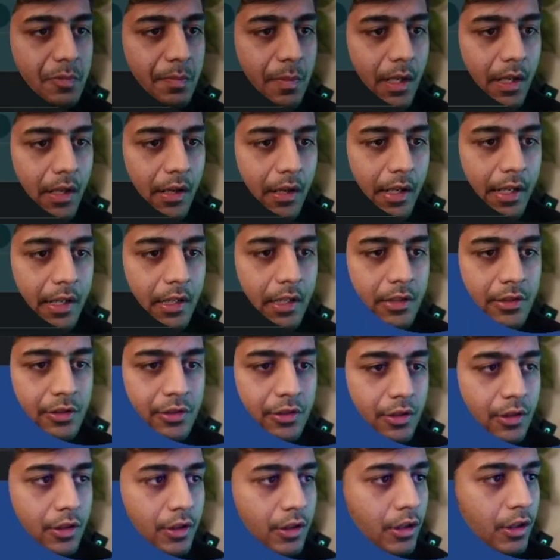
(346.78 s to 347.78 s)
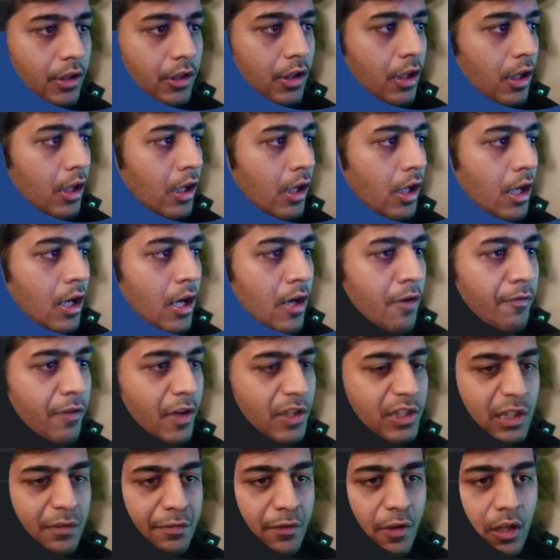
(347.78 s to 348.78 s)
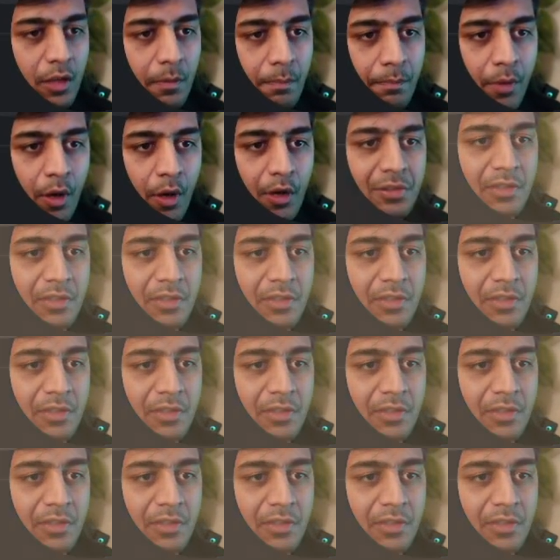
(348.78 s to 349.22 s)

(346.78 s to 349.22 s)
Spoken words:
part, right? So first of all, pause